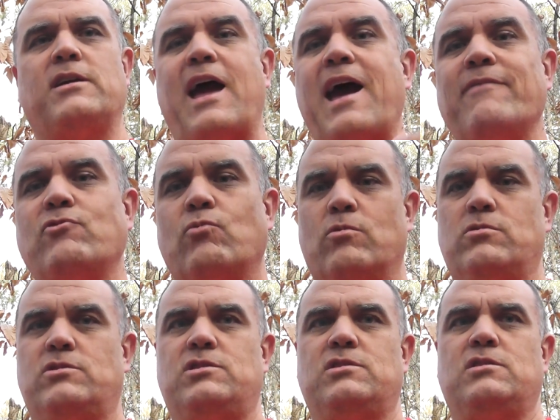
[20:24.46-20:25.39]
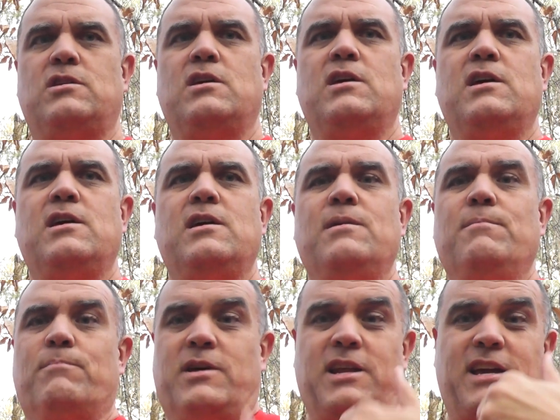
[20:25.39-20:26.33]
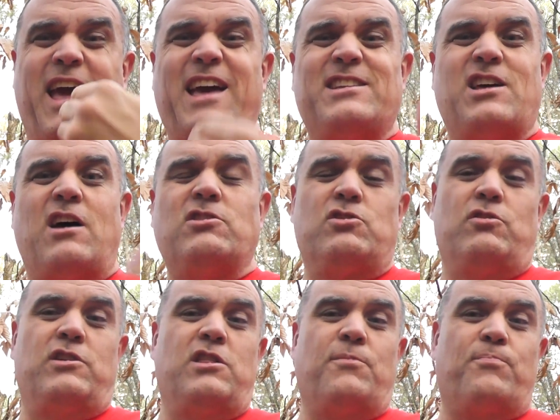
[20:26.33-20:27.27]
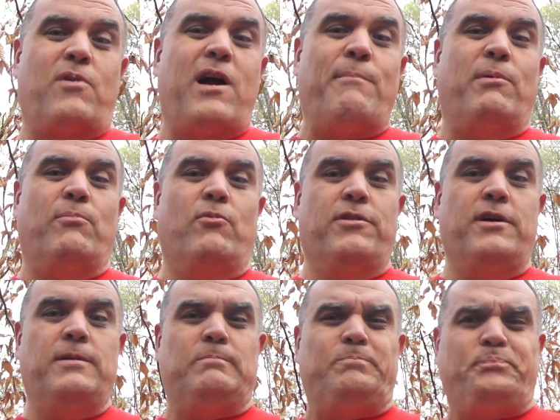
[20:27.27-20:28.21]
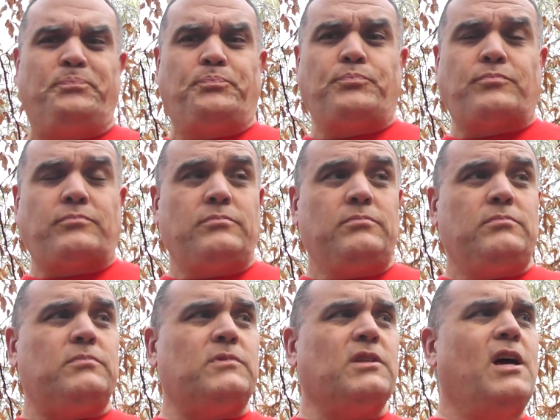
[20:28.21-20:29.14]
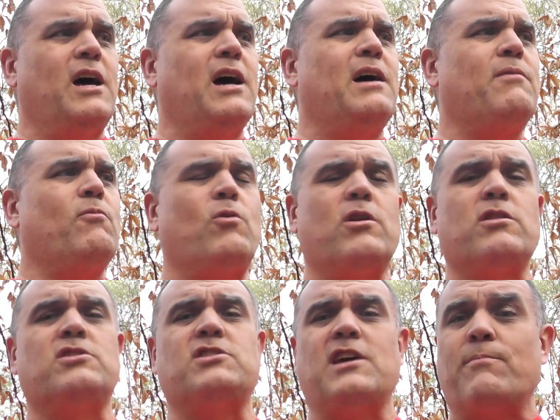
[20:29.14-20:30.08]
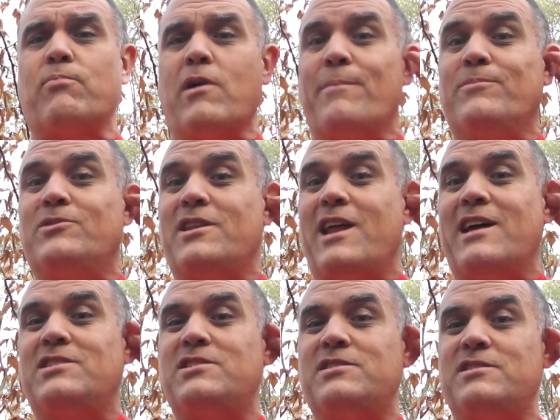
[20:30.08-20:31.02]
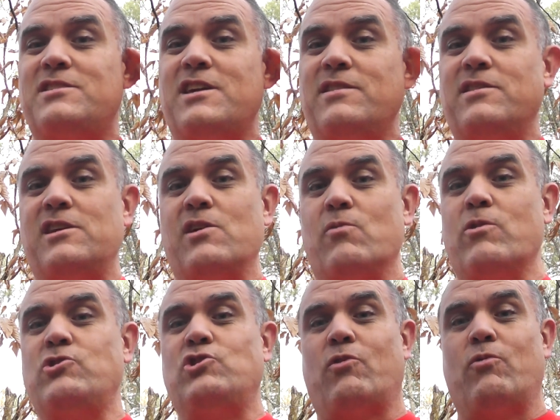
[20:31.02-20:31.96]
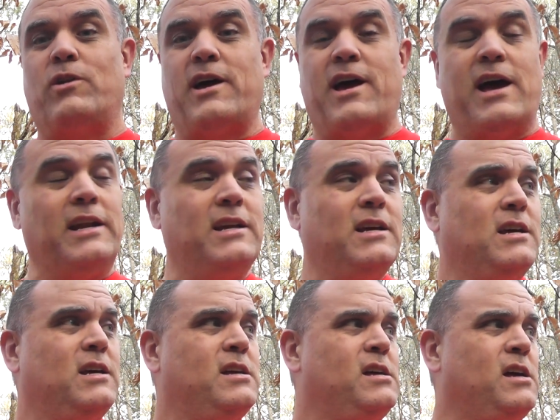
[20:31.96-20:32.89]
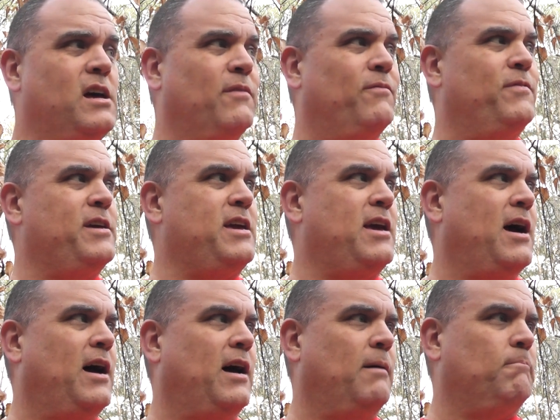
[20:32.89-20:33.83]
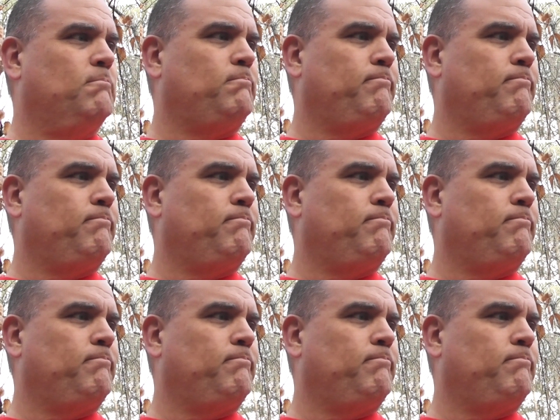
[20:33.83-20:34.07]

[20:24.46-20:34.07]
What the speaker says: afterwards. But it has also another problem with it. One of the same problems that I said the original one had, of the